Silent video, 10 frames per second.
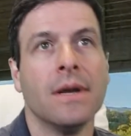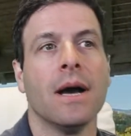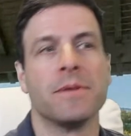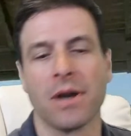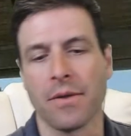
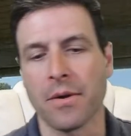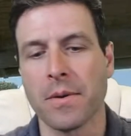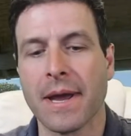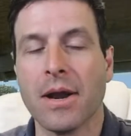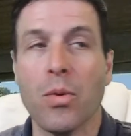I'm sorry, I thought we
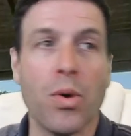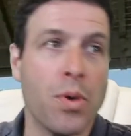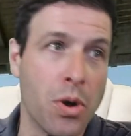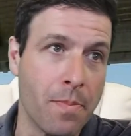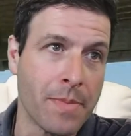were getting a
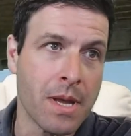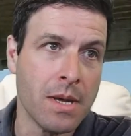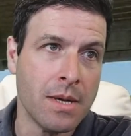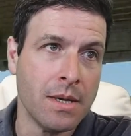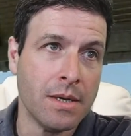woohoo.
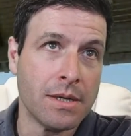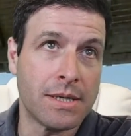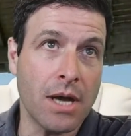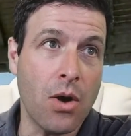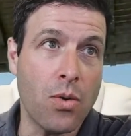
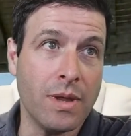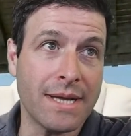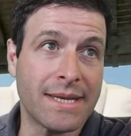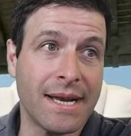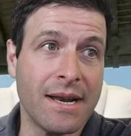So
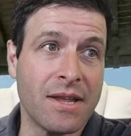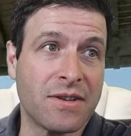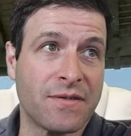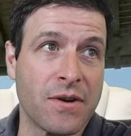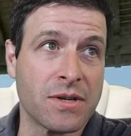let's get into
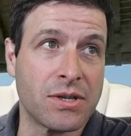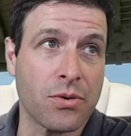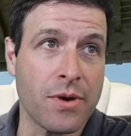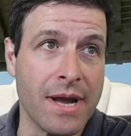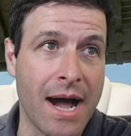this first
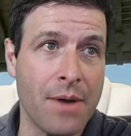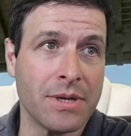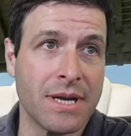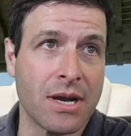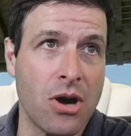story. I
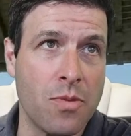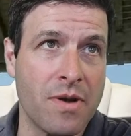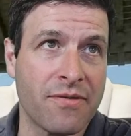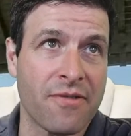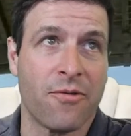was in a
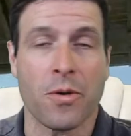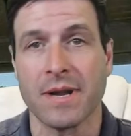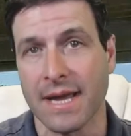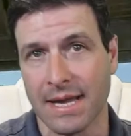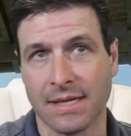coma for 4
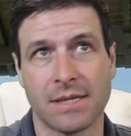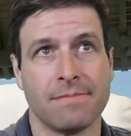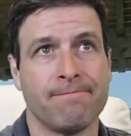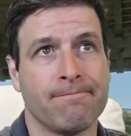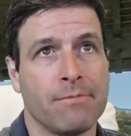days.
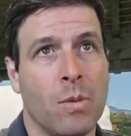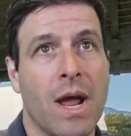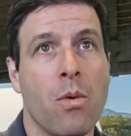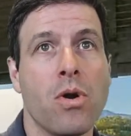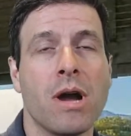When
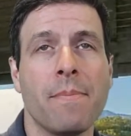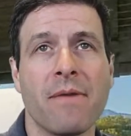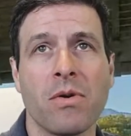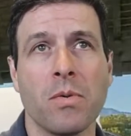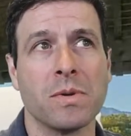I woke up,
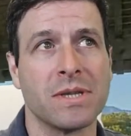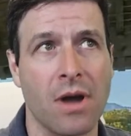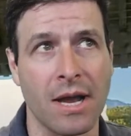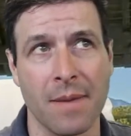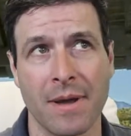everyone was
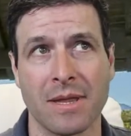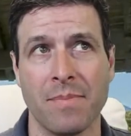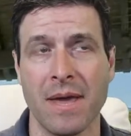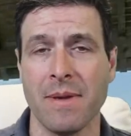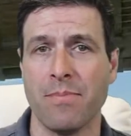talking about the
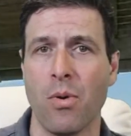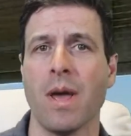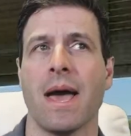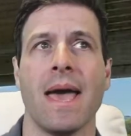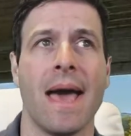baby
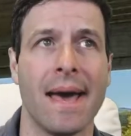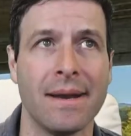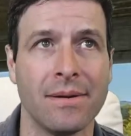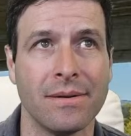boy I had.